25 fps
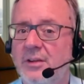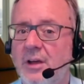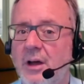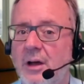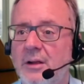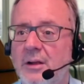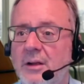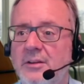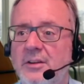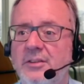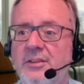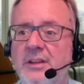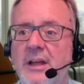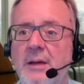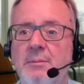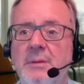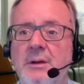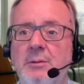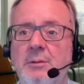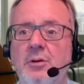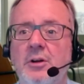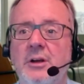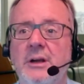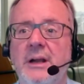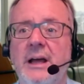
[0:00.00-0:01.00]
Uh, does that mean
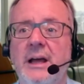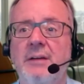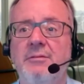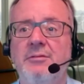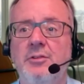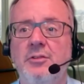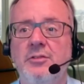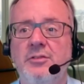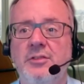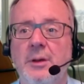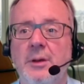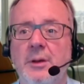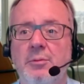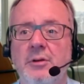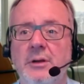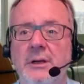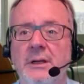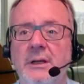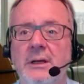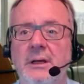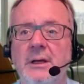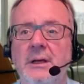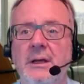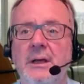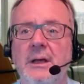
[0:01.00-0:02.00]
we're going to have two separate,
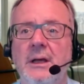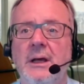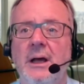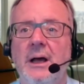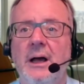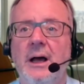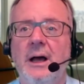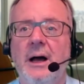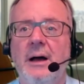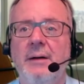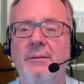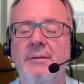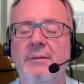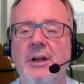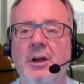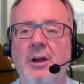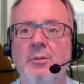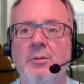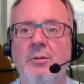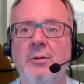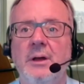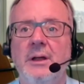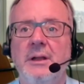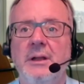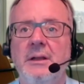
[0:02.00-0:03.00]
uh, you
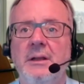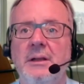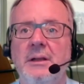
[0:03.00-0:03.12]
know, it,